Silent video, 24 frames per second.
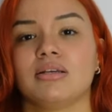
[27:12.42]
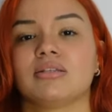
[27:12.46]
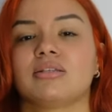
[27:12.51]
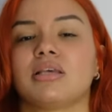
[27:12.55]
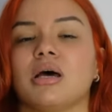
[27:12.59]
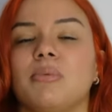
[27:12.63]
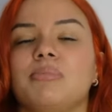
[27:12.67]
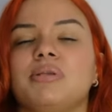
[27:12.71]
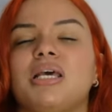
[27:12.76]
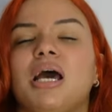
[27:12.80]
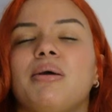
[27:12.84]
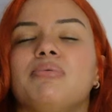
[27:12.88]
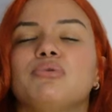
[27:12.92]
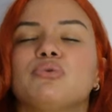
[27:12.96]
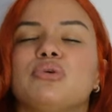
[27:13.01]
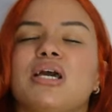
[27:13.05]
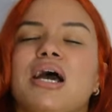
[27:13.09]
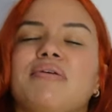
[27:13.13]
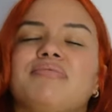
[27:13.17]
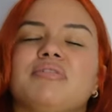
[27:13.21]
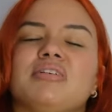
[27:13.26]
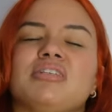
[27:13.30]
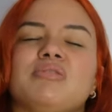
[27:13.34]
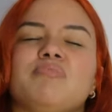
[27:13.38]
Sometimes we
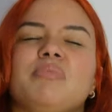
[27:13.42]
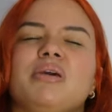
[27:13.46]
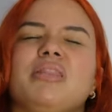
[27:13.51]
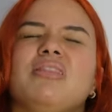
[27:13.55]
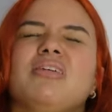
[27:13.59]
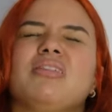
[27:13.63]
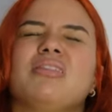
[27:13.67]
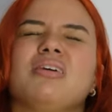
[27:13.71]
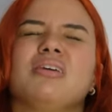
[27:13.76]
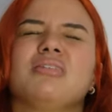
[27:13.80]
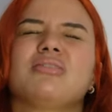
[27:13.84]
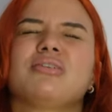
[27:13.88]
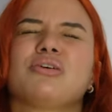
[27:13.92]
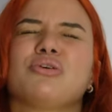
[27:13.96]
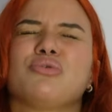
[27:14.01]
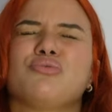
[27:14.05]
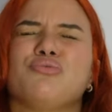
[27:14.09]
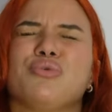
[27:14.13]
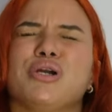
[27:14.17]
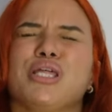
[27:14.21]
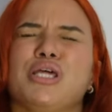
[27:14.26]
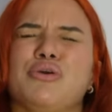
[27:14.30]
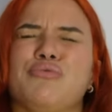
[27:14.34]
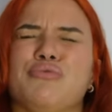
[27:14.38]
have to speak the things that are
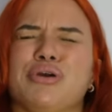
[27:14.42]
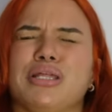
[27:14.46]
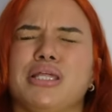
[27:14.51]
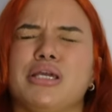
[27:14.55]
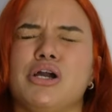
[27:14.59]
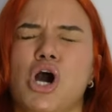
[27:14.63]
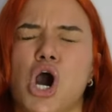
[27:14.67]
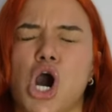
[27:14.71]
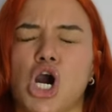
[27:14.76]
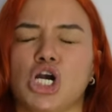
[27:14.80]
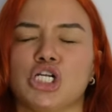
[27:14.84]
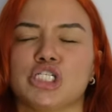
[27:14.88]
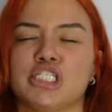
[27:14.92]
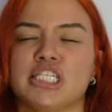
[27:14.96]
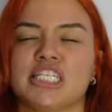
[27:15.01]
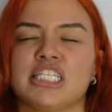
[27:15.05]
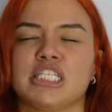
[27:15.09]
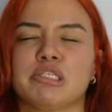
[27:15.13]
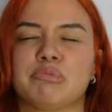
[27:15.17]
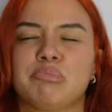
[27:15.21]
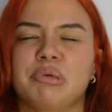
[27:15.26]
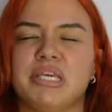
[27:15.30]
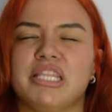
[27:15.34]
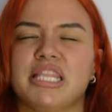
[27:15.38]
really, really hard to
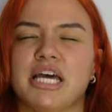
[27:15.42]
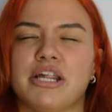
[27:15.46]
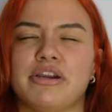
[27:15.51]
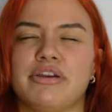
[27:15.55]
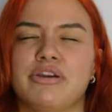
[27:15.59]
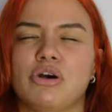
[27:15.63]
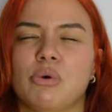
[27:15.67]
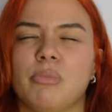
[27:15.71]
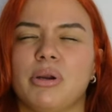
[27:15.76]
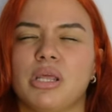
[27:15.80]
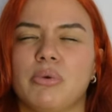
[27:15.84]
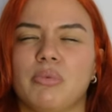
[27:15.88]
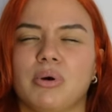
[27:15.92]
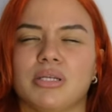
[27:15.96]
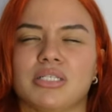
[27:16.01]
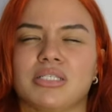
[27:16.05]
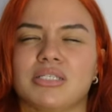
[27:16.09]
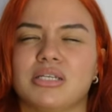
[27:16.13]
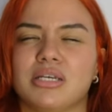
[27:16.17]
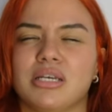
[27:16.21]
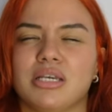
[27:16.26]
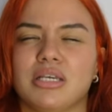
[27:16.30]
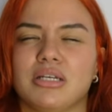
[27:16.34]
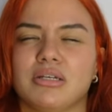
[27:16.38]
speak that nobody
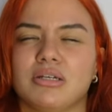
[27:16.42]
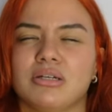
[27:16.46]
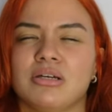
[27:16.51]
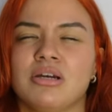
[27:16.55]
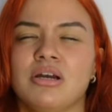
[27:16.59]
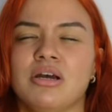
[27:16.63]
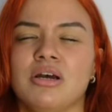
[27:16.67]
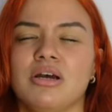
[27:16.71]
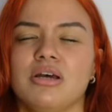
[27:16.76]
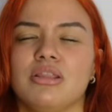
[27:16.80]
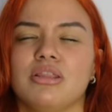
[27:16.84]
wants to hear.